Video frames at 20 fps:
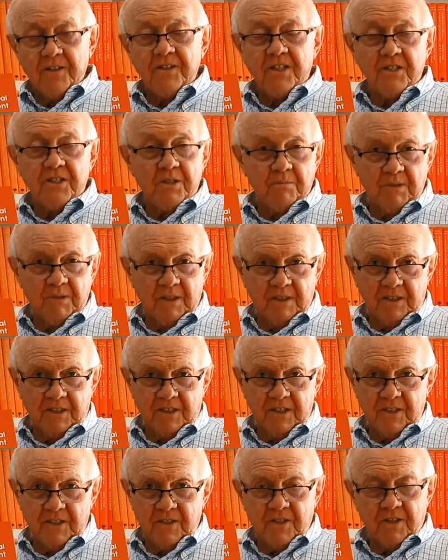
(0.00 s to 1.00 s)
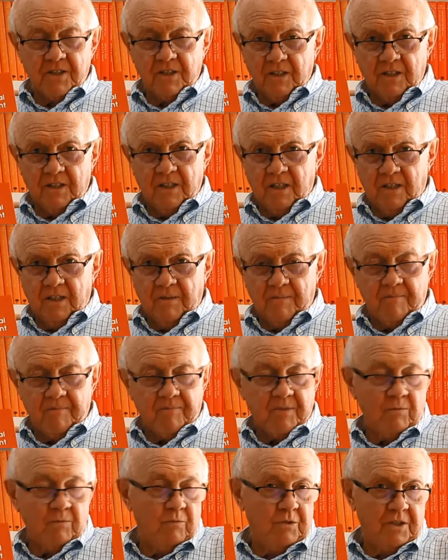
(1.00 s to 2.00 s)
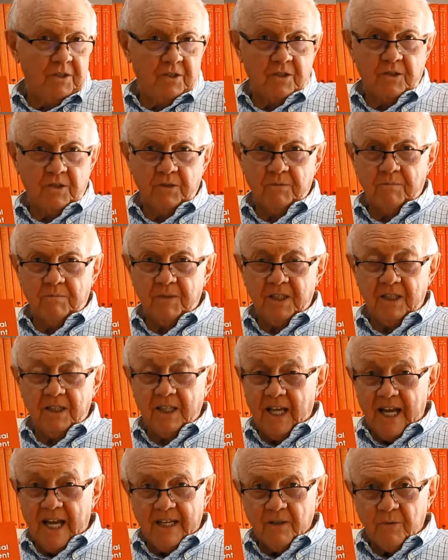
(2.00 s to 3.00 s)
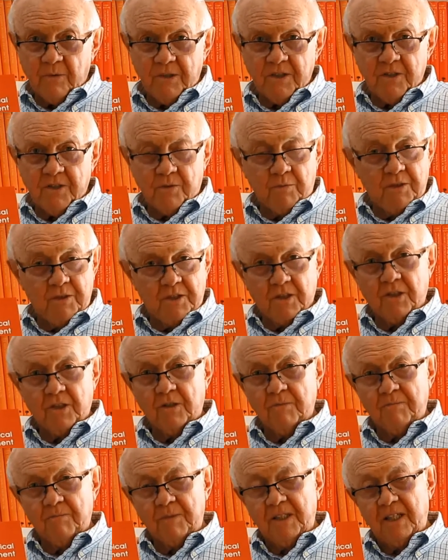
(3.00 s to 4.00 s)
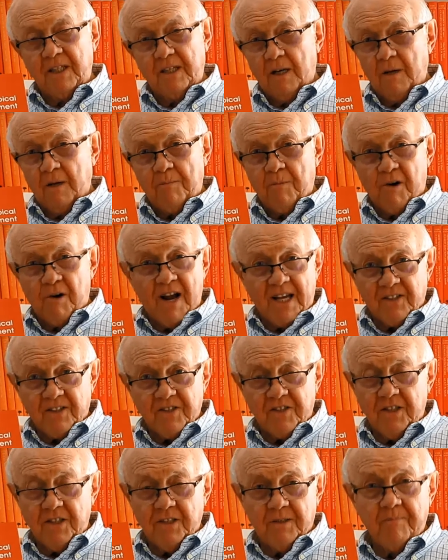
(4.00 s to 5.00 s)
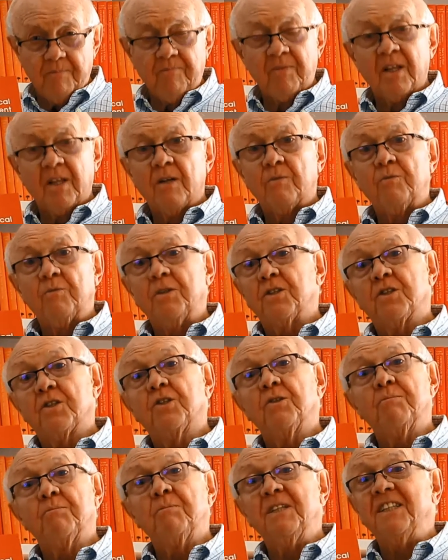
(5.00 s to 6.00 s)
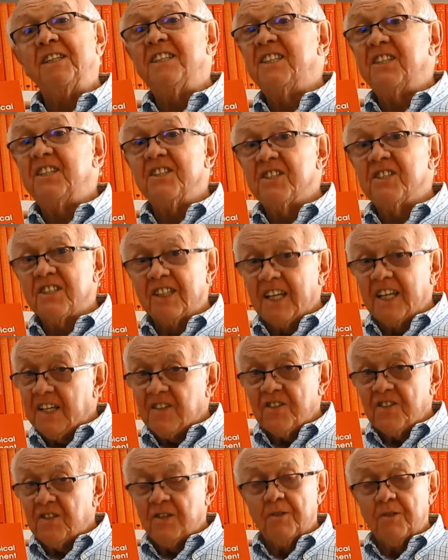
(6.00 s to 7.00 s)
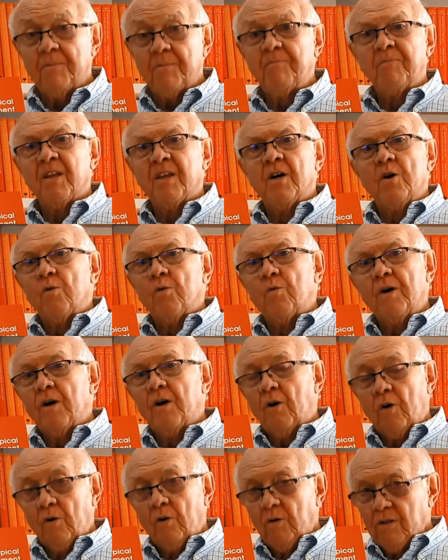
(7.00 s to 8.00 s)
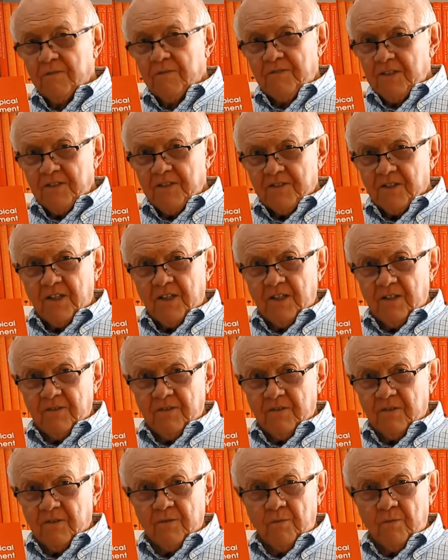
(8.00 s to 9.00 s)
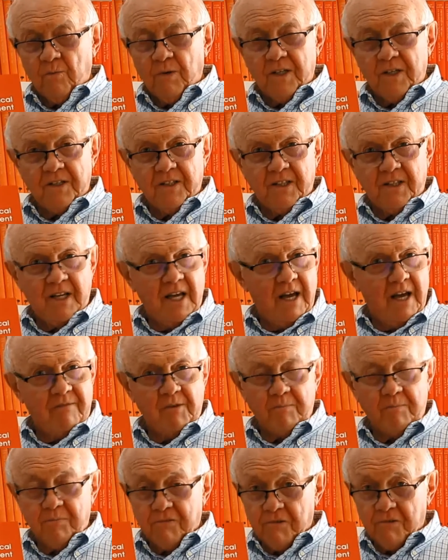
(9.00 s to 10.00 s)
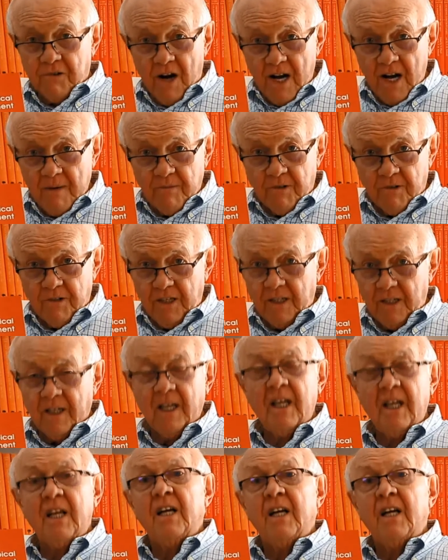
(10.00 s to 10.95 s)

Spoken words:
disabilities, which could be language, which could be apraxia, which could be dyslexia, where all of these kids, whether they have a primary